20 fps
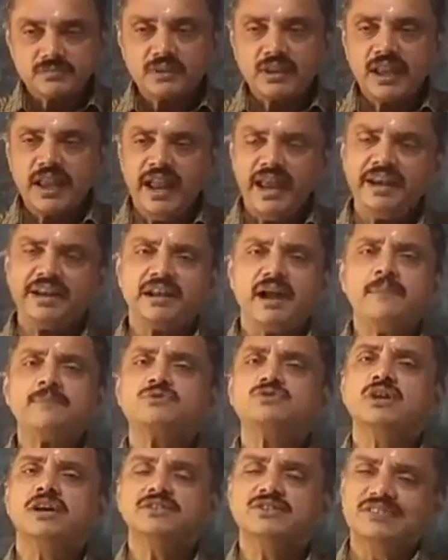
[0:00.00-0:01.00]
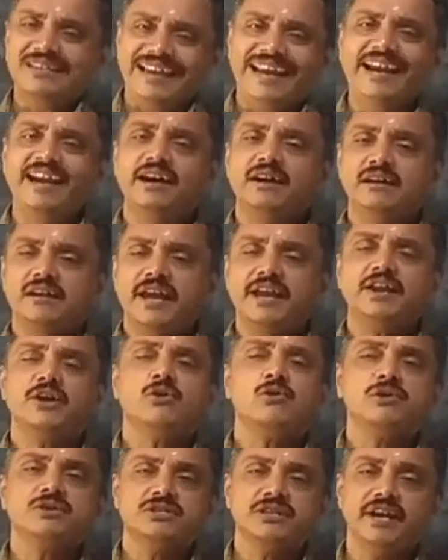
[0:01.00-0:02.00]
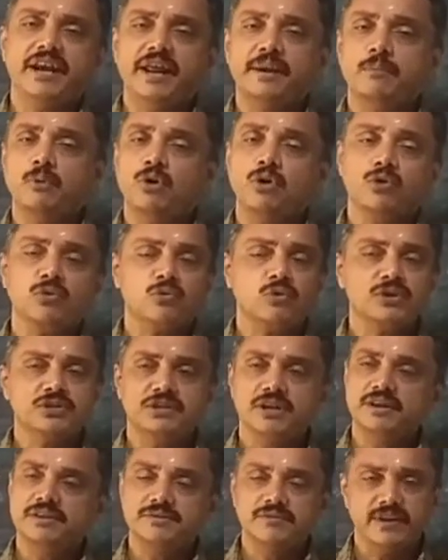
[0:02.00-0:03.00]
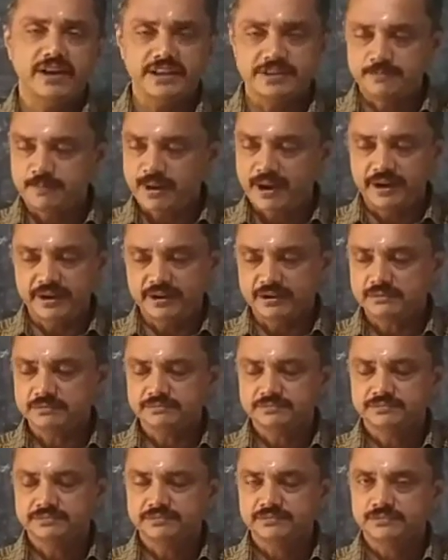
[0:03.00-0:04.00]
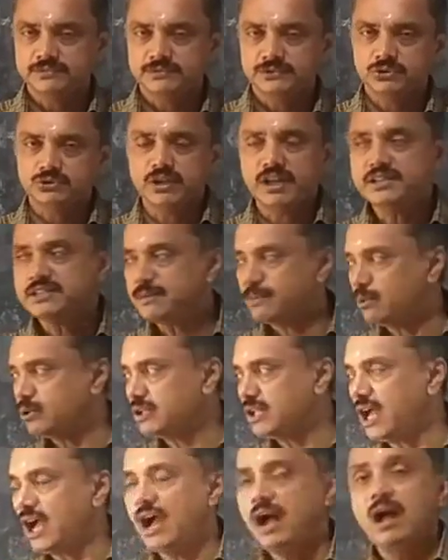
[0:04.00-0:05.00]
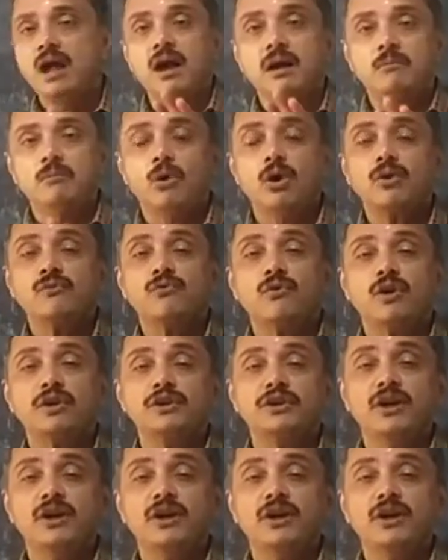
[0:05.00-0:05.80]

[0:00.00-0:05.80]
And comes to the seed, dicot seed and monocot seeds were explained. So that is about the morphology